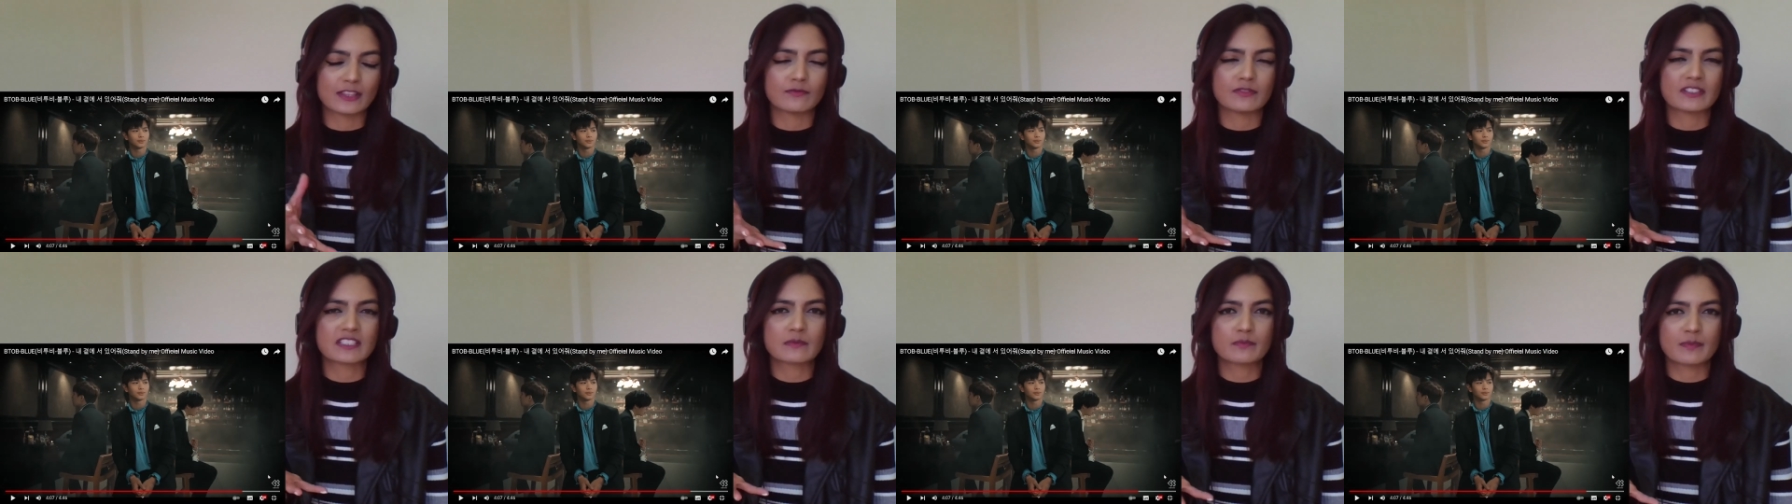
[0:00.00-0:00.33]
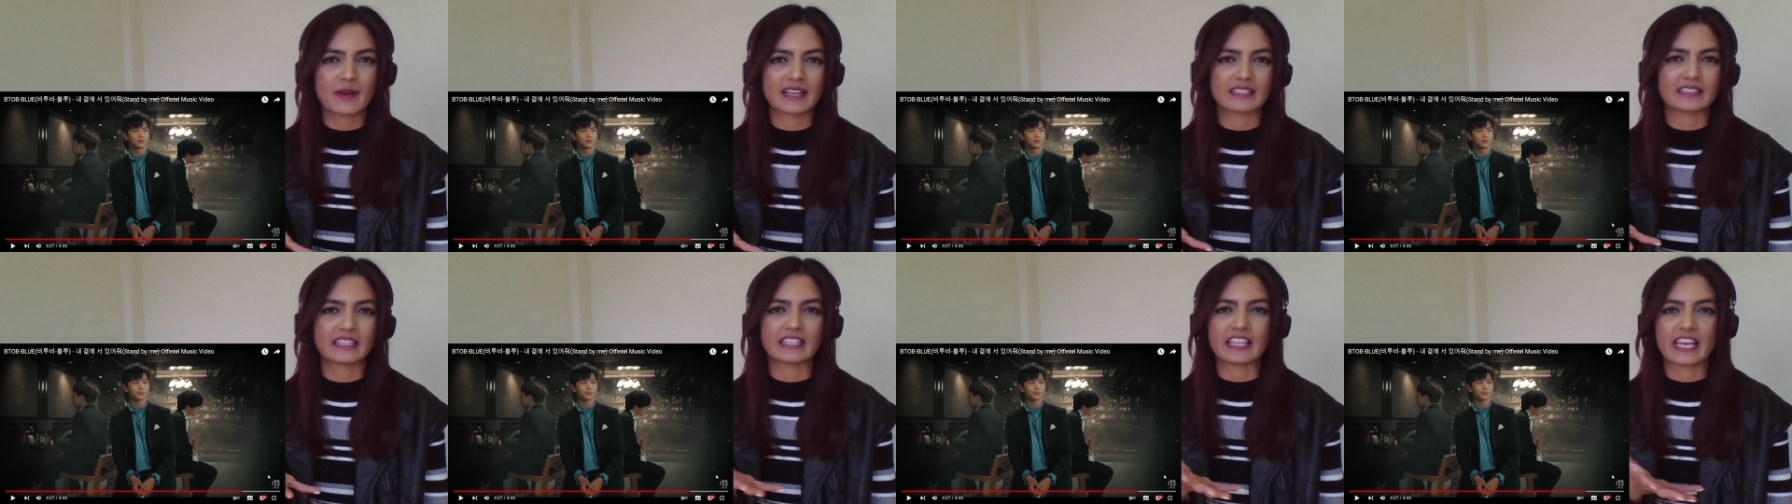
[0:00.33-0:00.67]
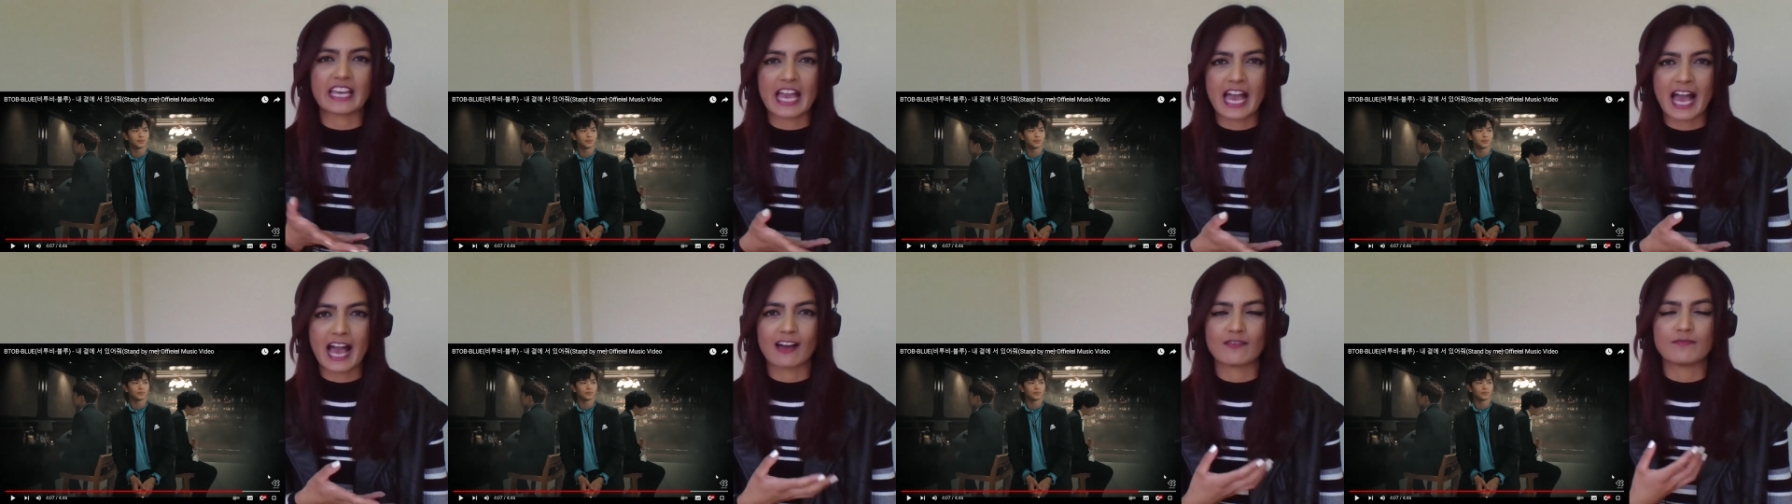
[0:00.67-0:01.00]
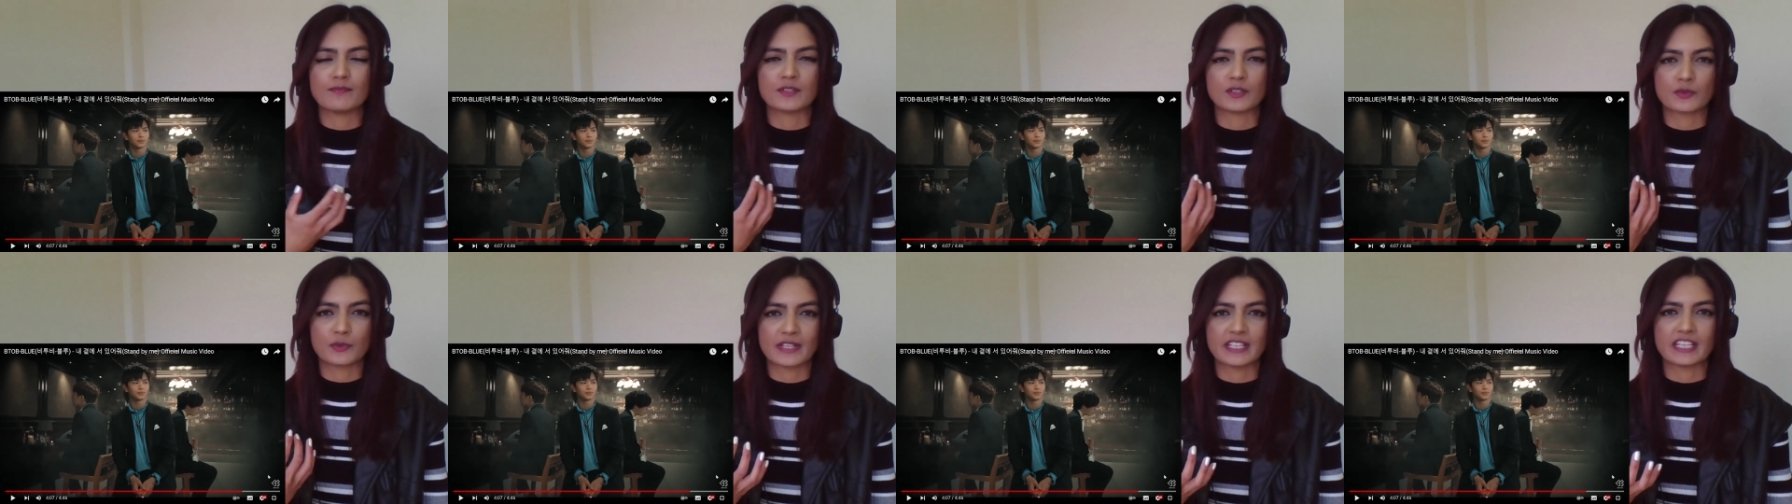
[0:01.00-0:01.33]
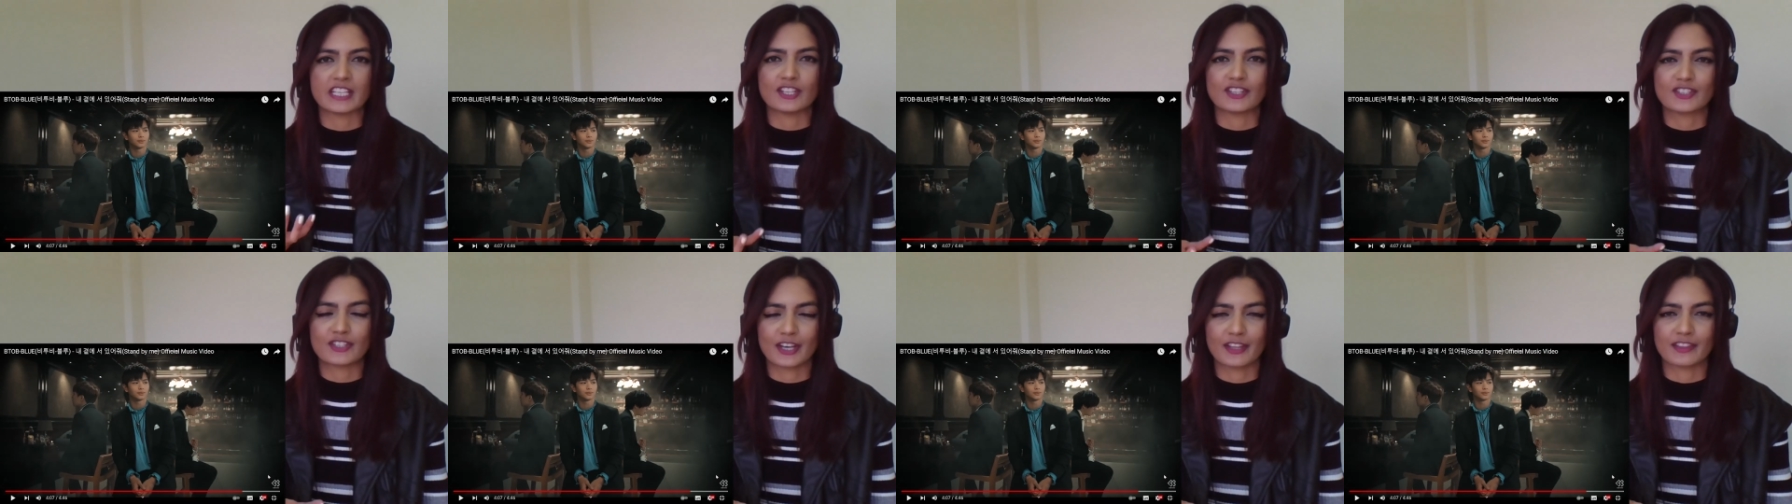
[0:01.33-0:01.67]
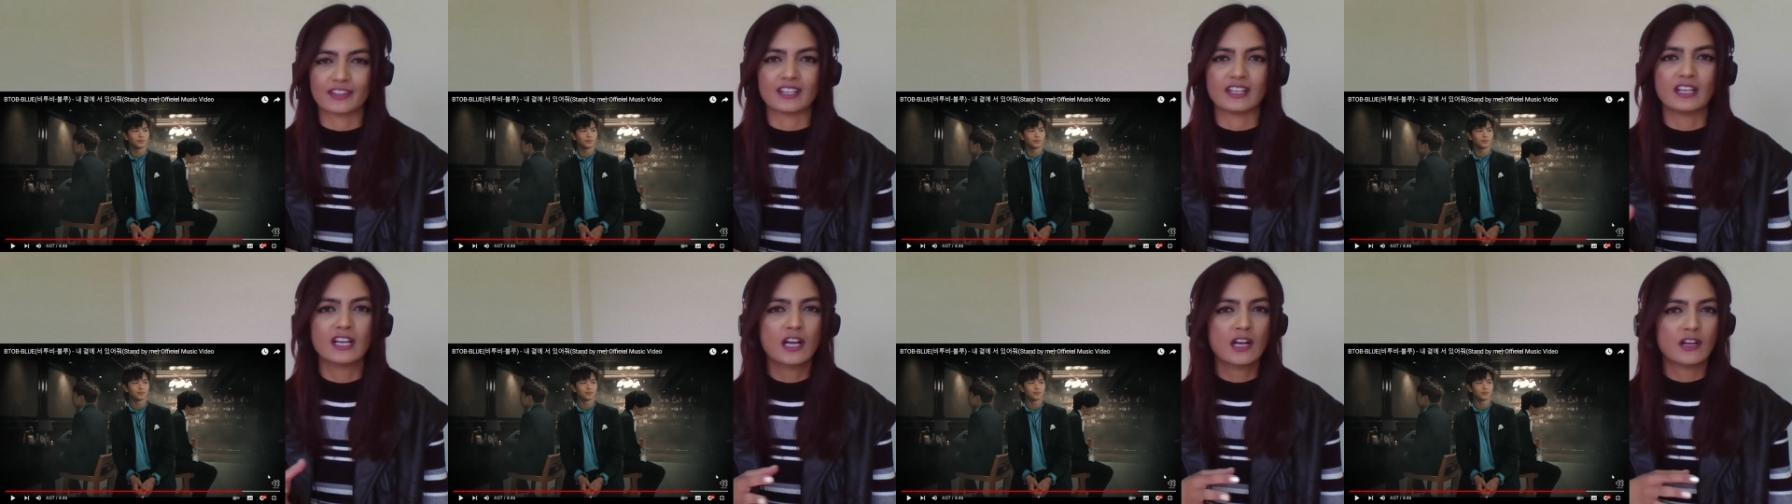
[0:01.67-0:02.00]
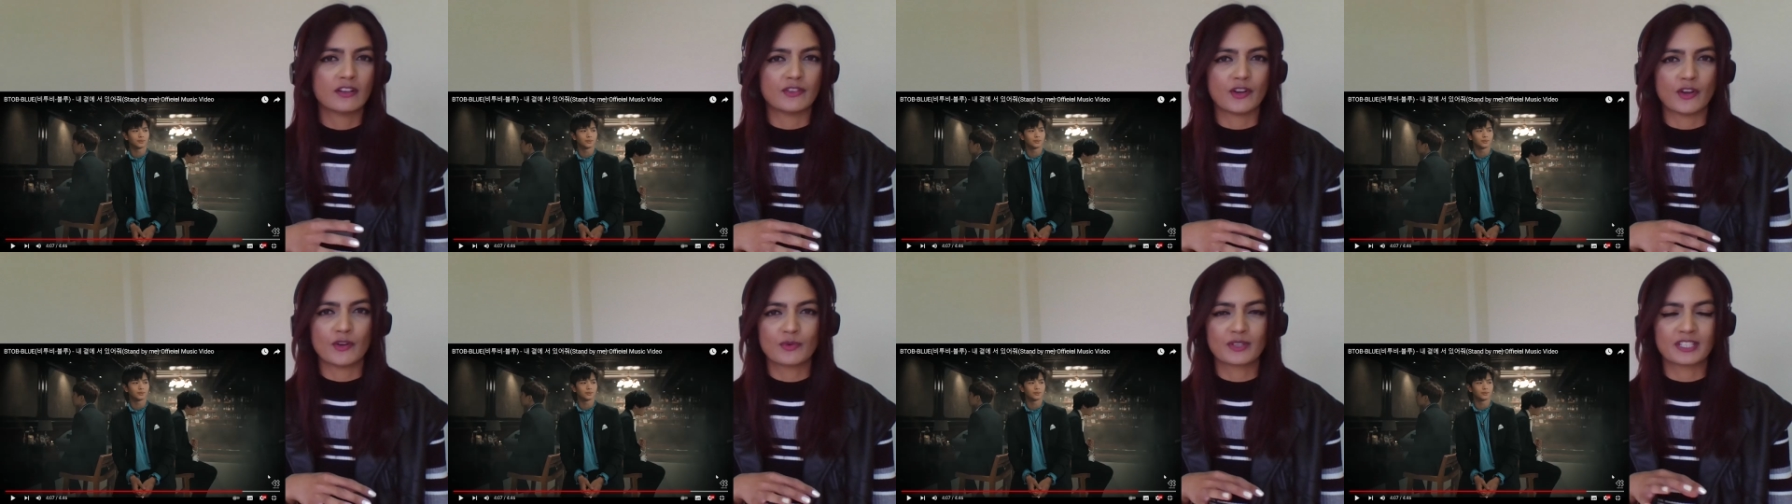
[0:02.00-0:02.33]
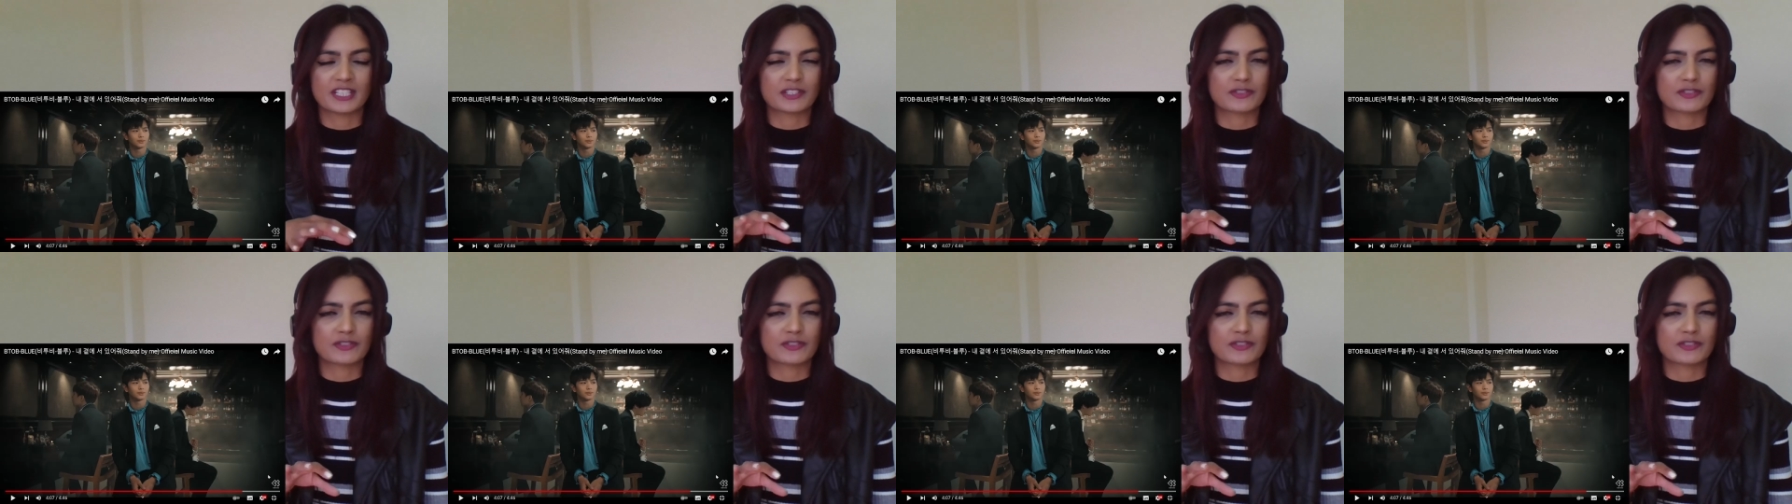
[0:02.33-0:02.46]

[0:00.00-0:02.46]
again, the respect that they have between each other.